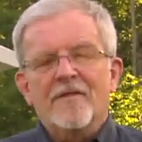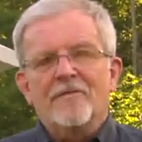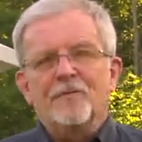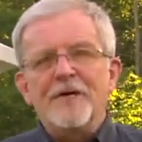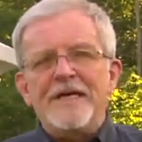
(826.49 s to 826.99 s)

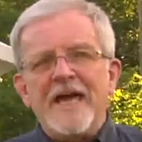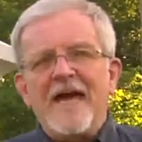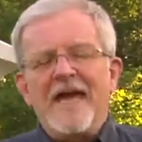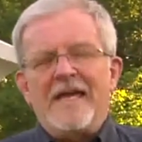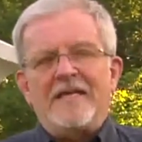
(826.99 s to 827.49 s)
3
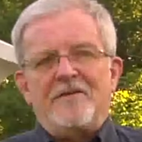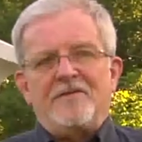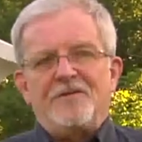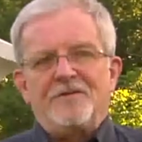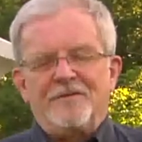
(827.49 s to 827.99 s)
days,
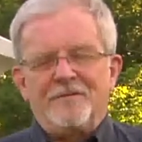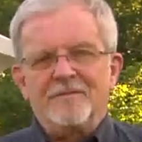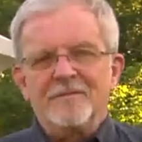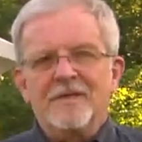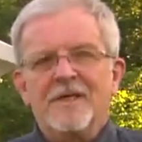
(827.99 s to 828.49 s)

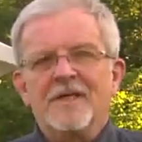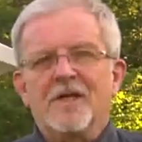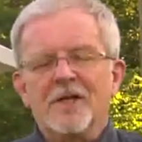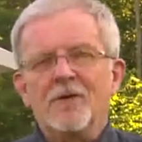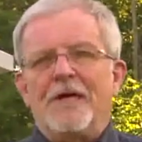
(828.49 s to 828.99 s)

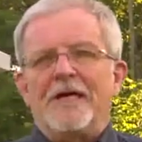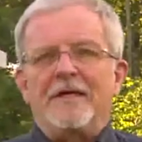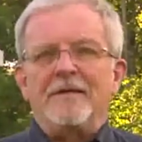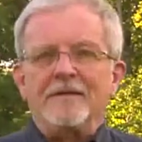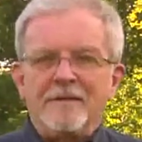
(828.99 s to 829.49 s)

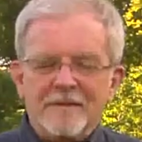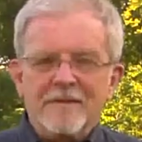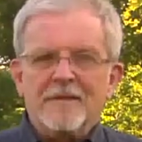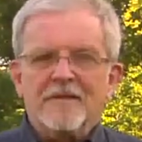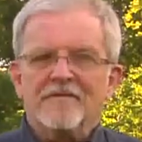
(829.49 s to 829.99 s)
including
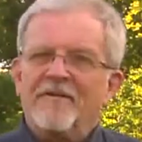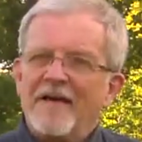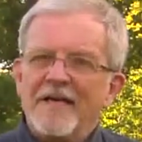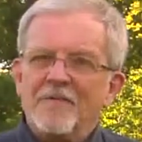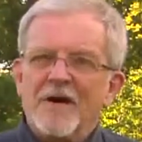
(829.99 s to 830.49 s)
the
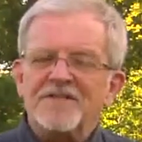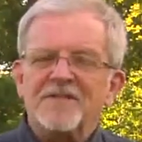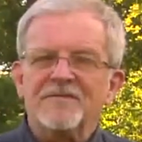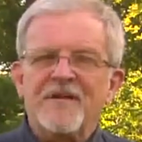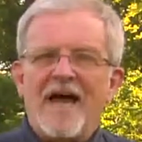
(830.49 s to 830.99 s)
fighting
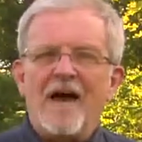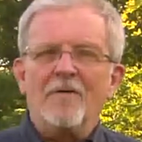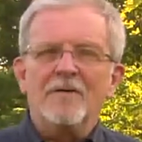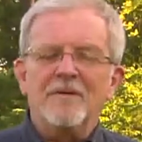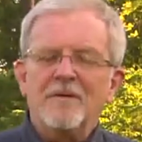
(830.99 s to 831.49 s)
west of
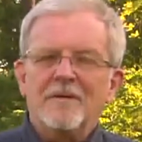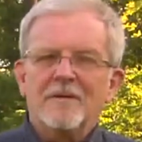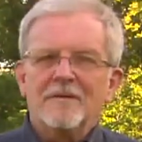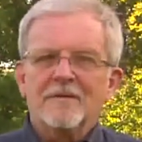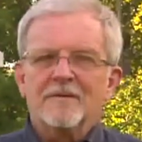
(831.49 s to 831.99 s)
town,
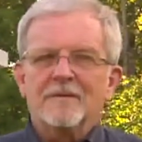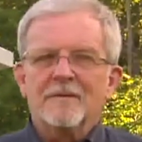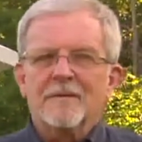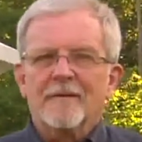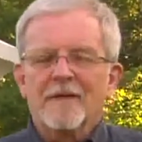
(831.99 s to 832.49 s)

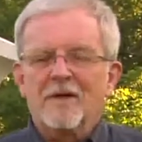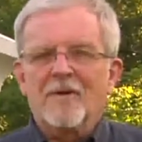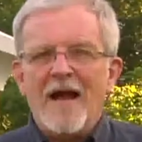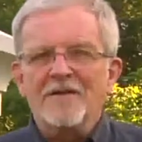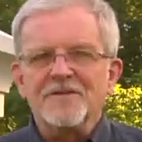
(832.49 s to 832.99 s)
Little
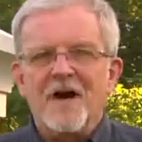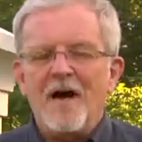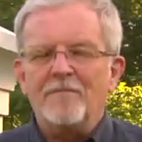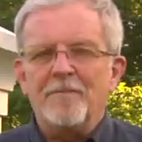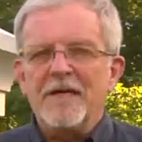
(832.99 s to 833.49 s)
Round
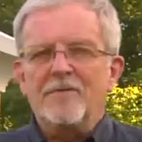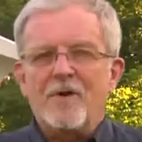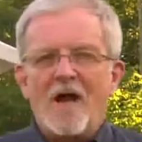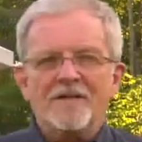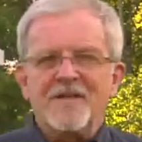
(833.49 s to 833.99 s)
Top, Big
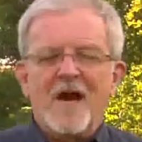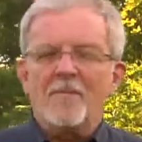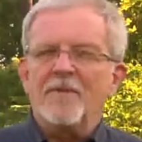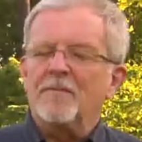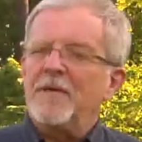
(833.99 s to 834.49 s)
Round
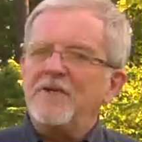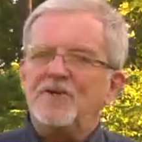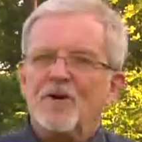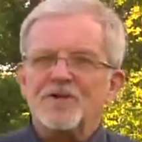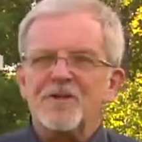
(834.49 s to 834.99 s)
Top, the
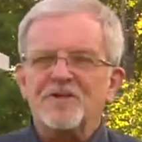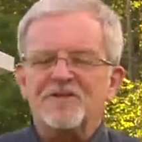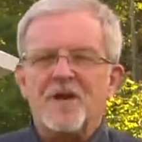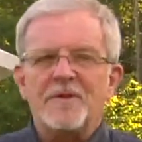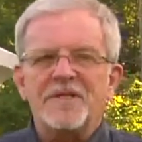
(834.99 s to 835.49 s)
Peach Orchard,
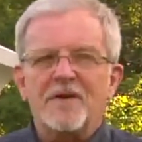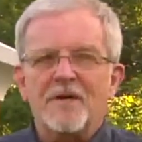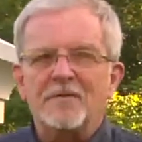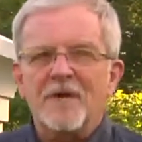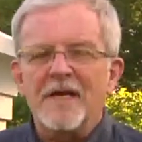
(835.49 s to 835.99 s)

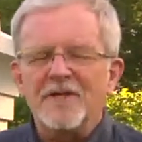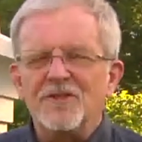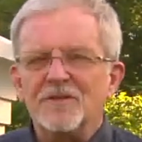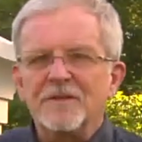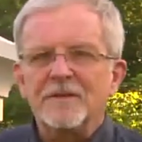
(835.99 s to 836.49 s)
Cemetery
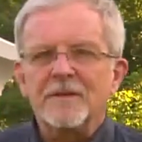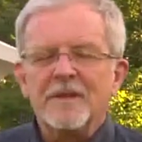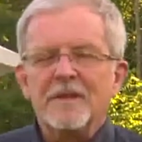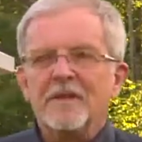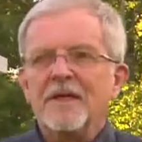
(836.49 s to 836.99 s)
Ridge.
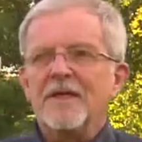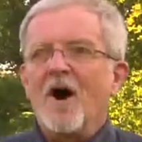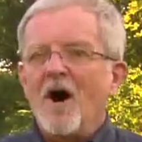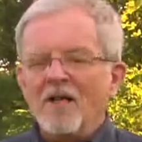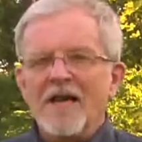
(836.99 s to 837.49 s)
It
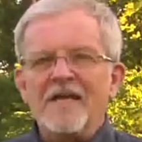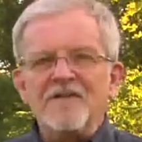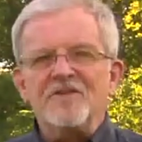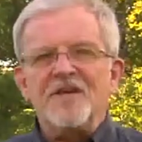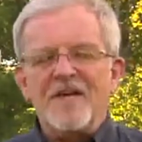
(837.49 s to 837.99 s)
all
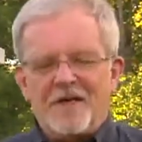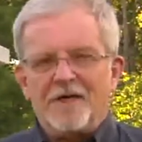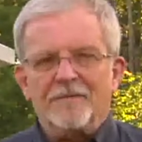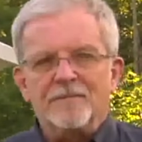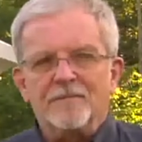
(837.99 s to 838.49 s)
ends here.